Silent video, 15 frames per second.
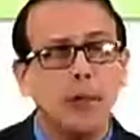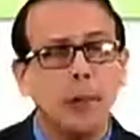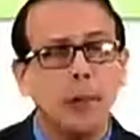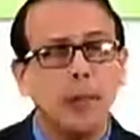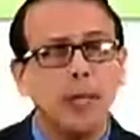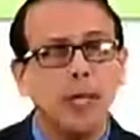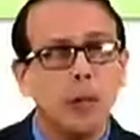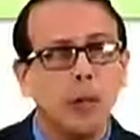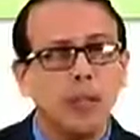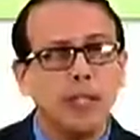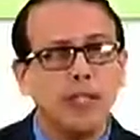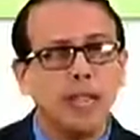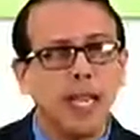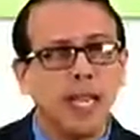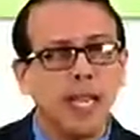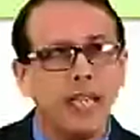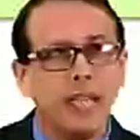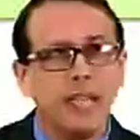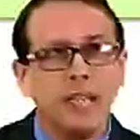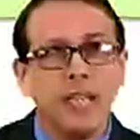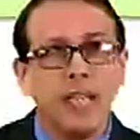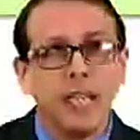complete one cycle
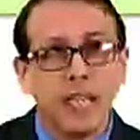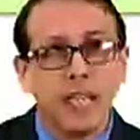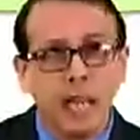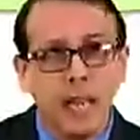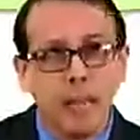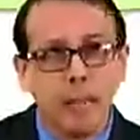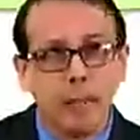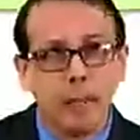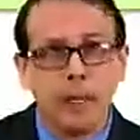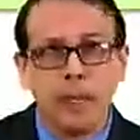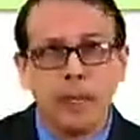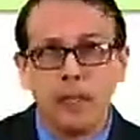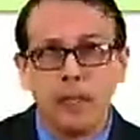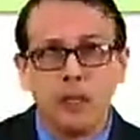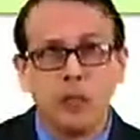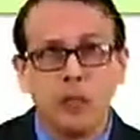is time period.